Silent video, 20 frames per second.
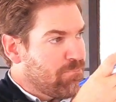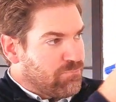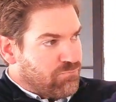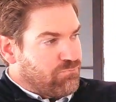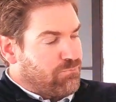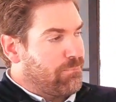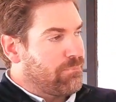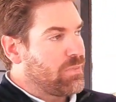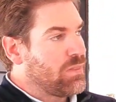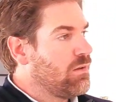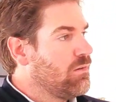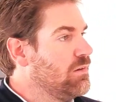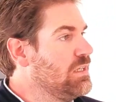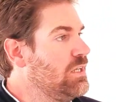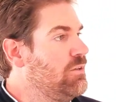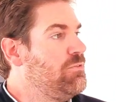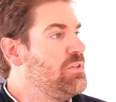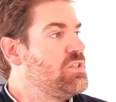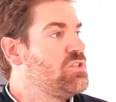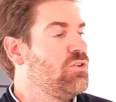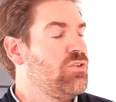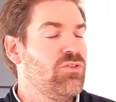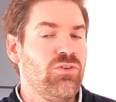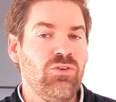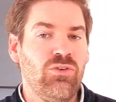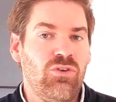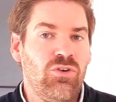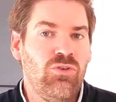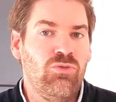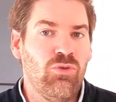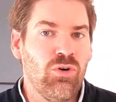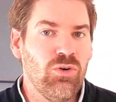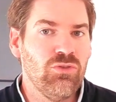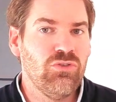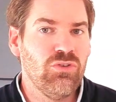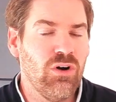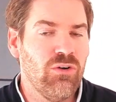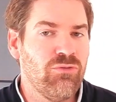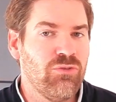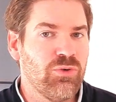If it's on a road,
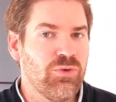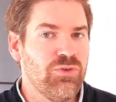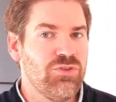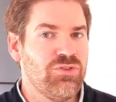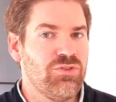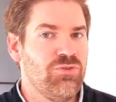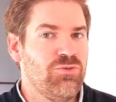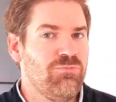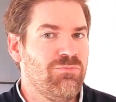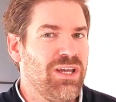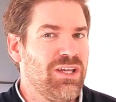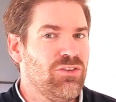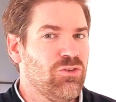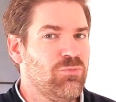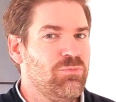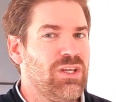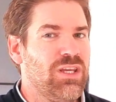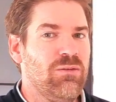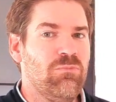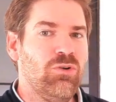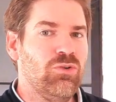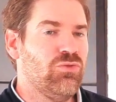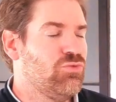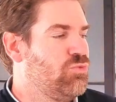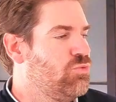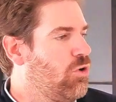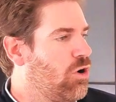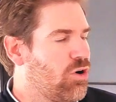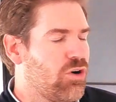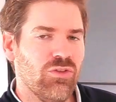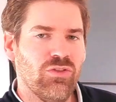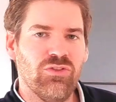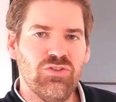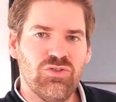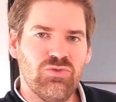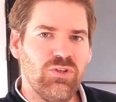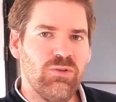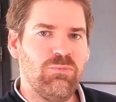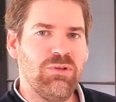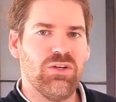of course, you may not be able to walk on the
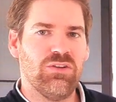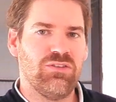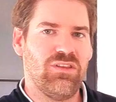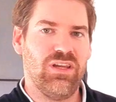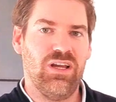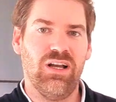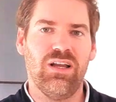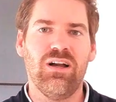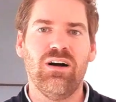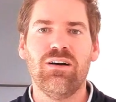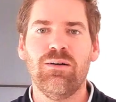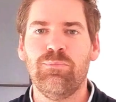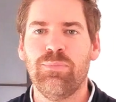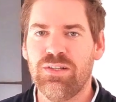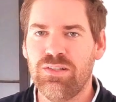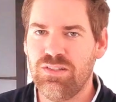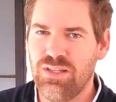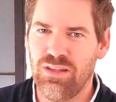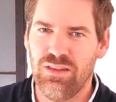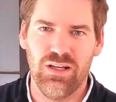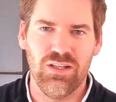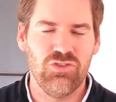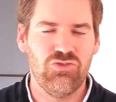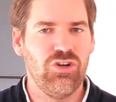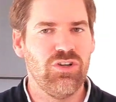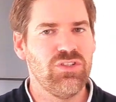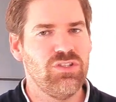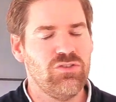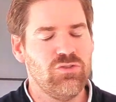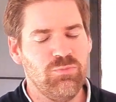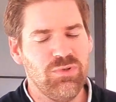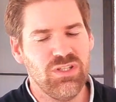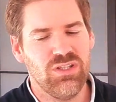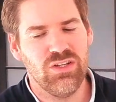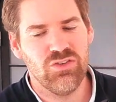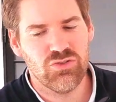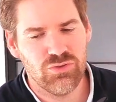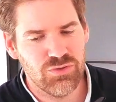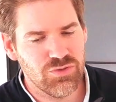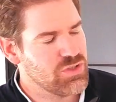street because there are cars passing, there are trucks, it's a bit
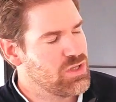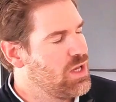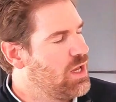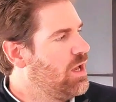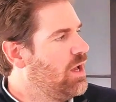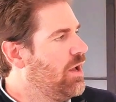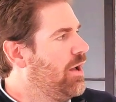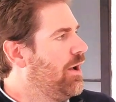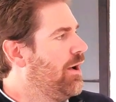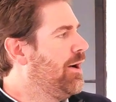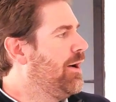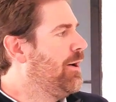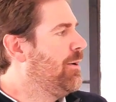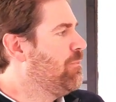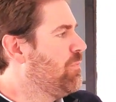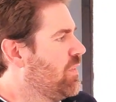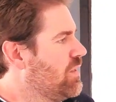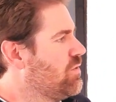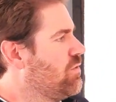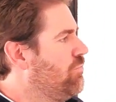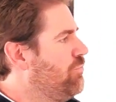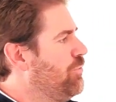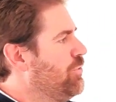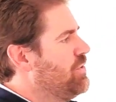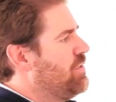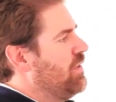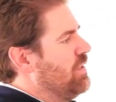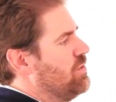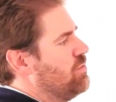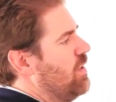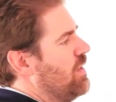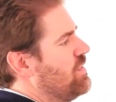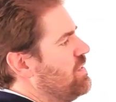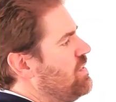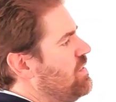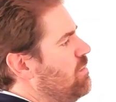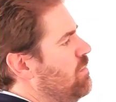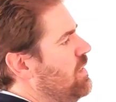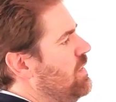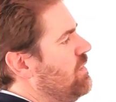dangerous. That's the first thing, so
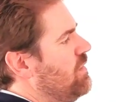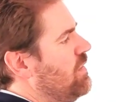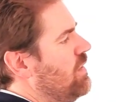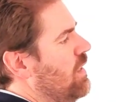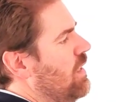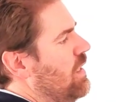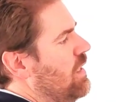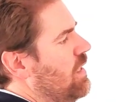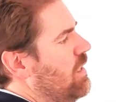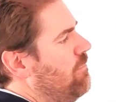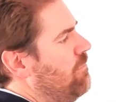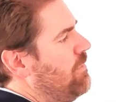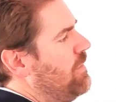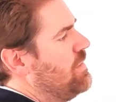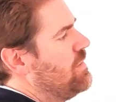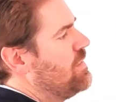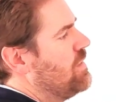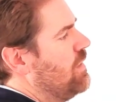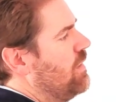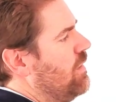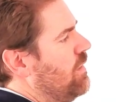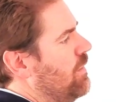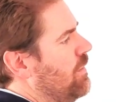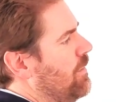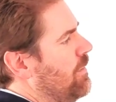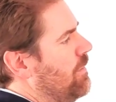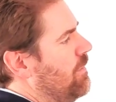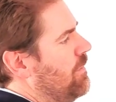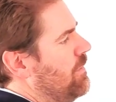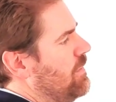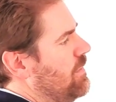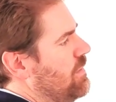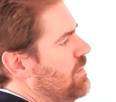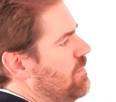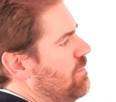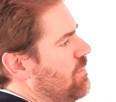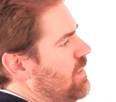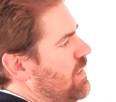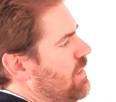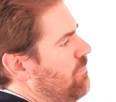accessibility. If
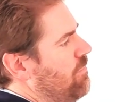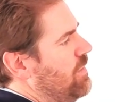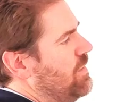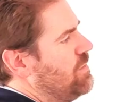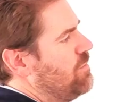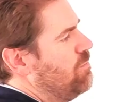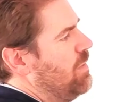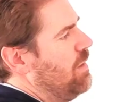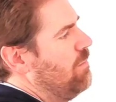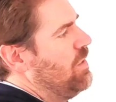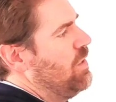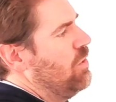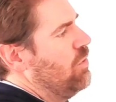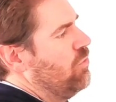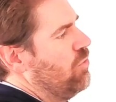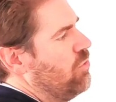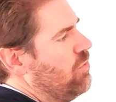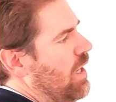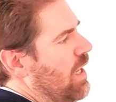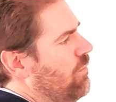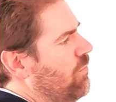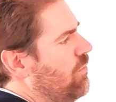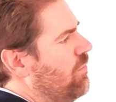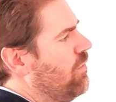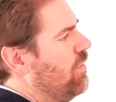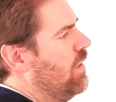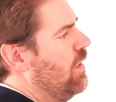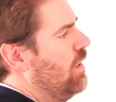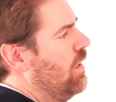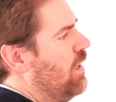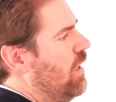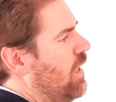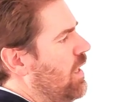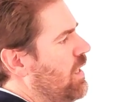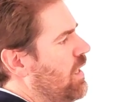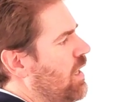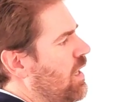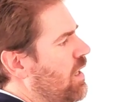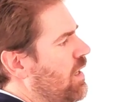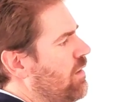it's maybe underground, I
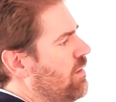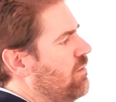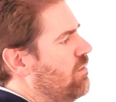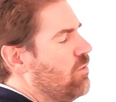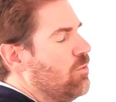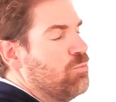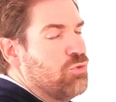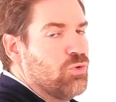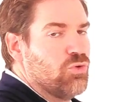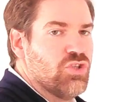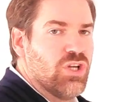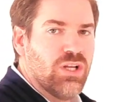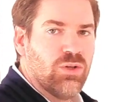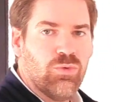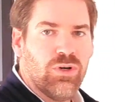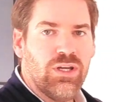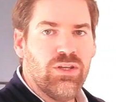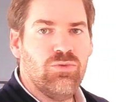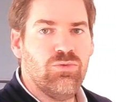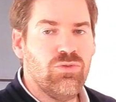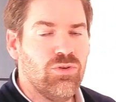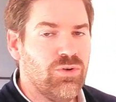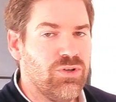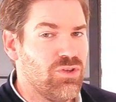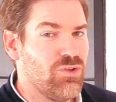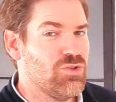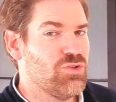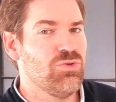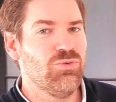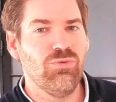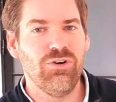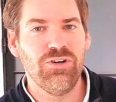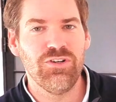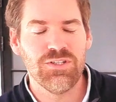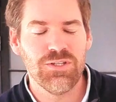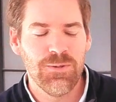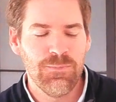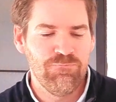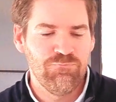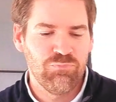had a project where you go in the sewers
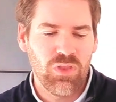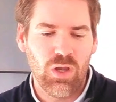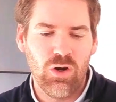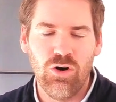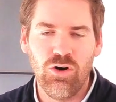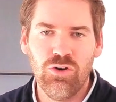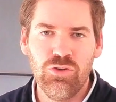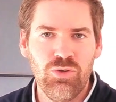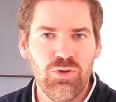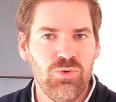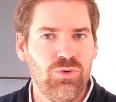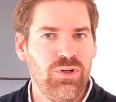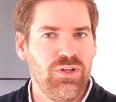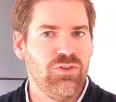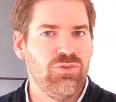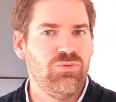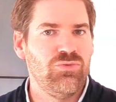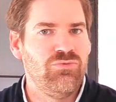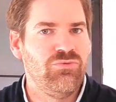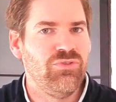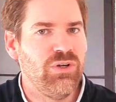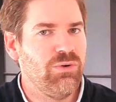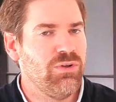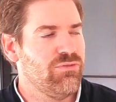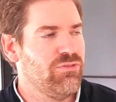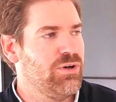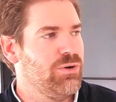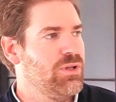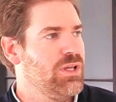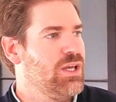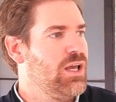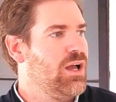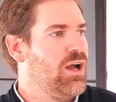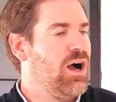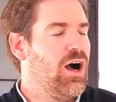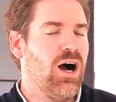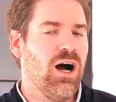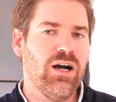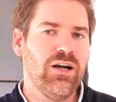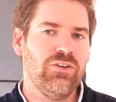or you go into very, very
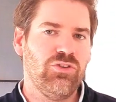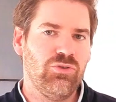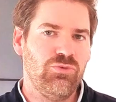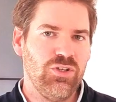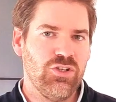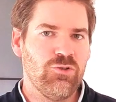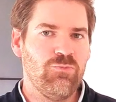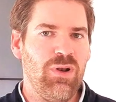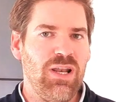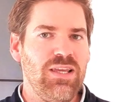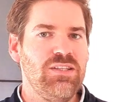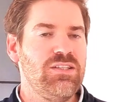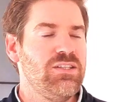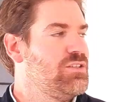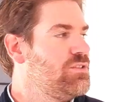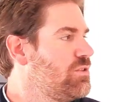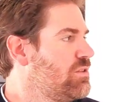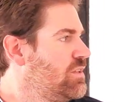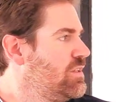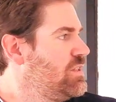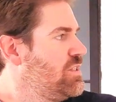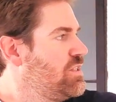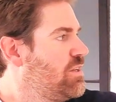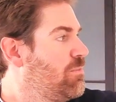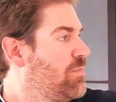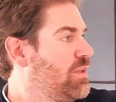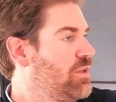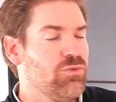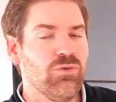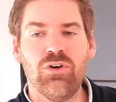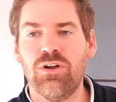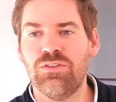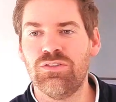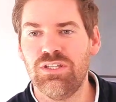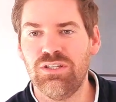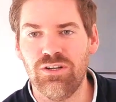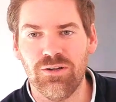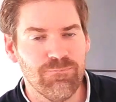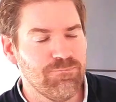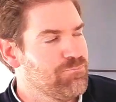hard to reach places, so this is something to
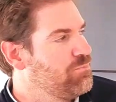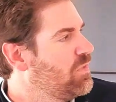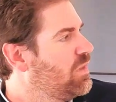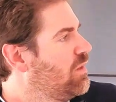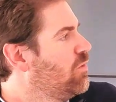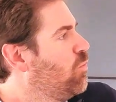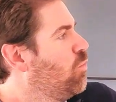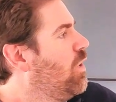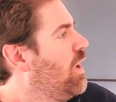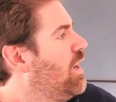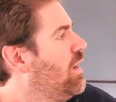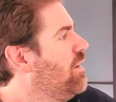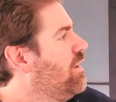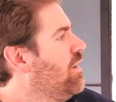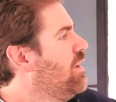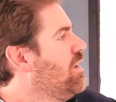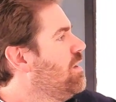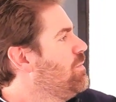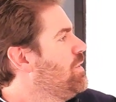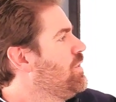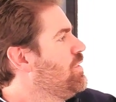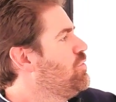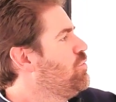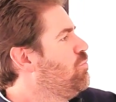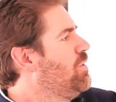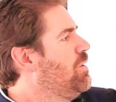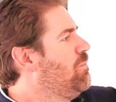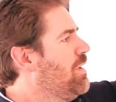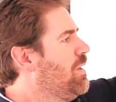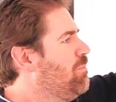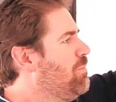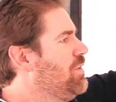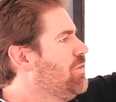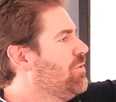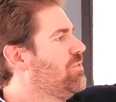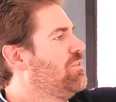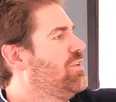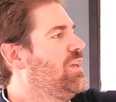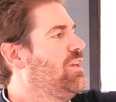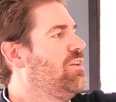consider. Why? Because you will maybe not
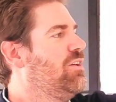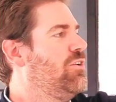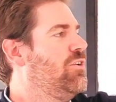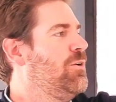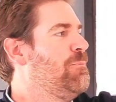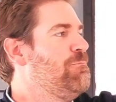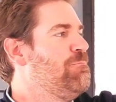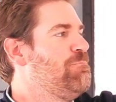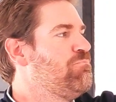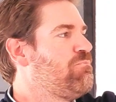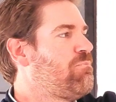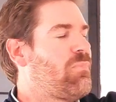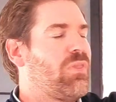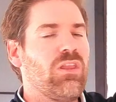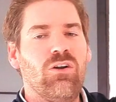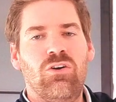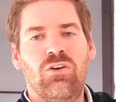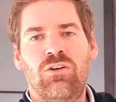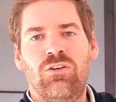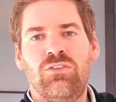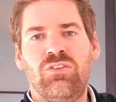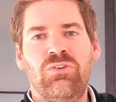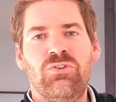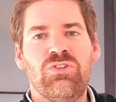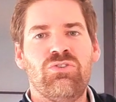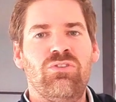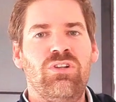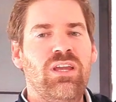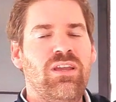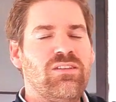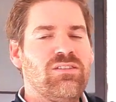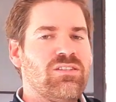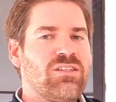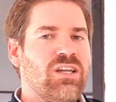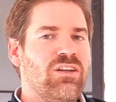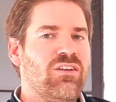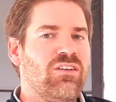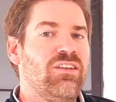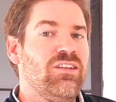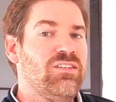take a terrestrial laser
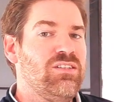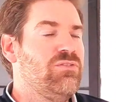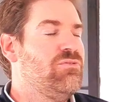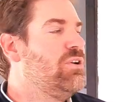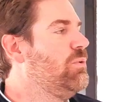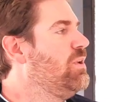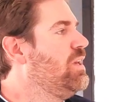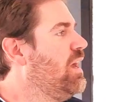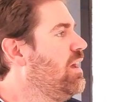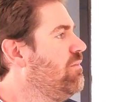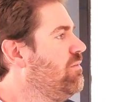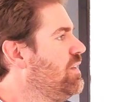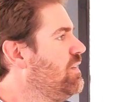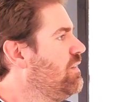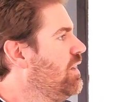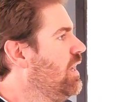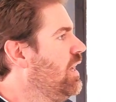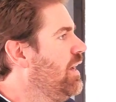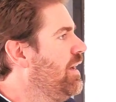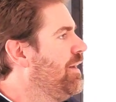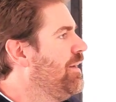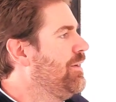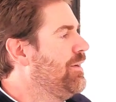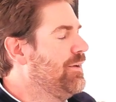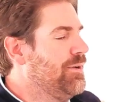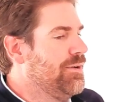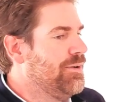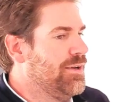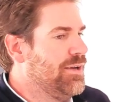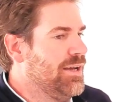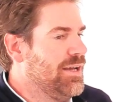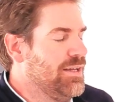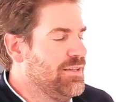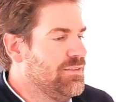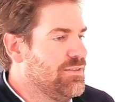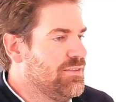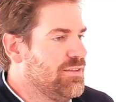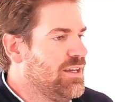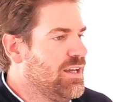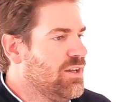scanner that is very heavy
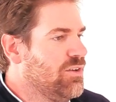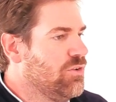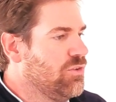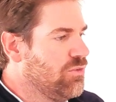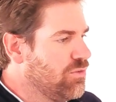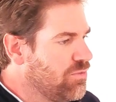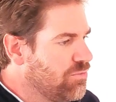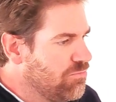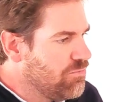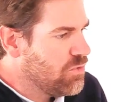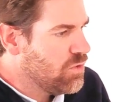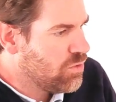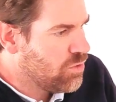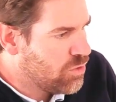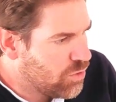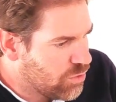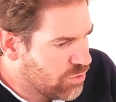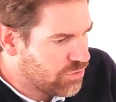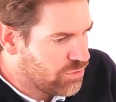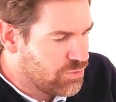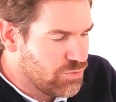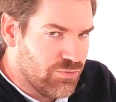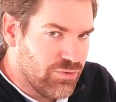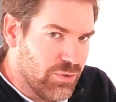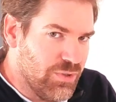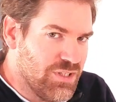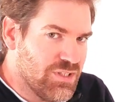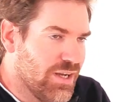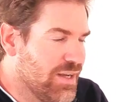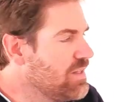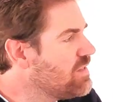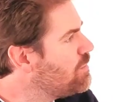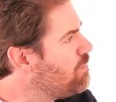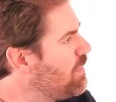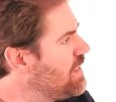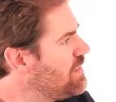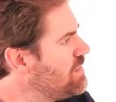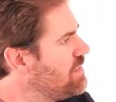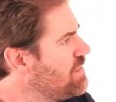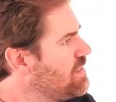and cannot go through very tight
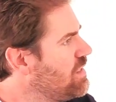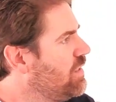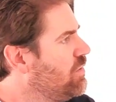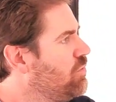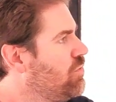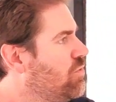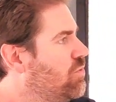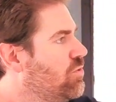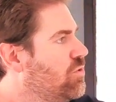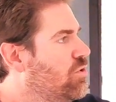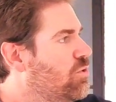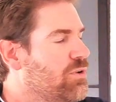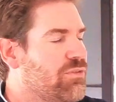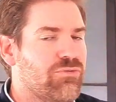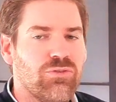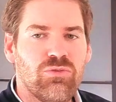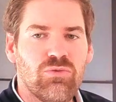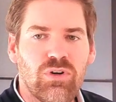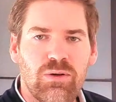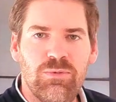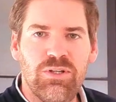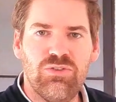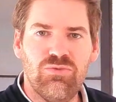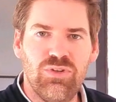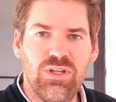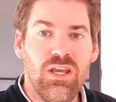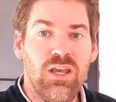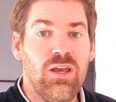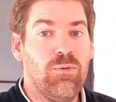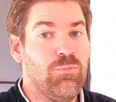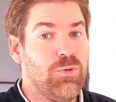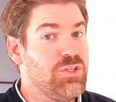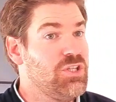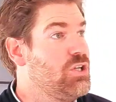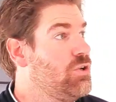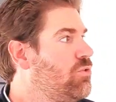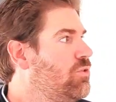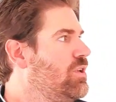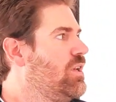spaces, and you could go with photogrammetry, but here you need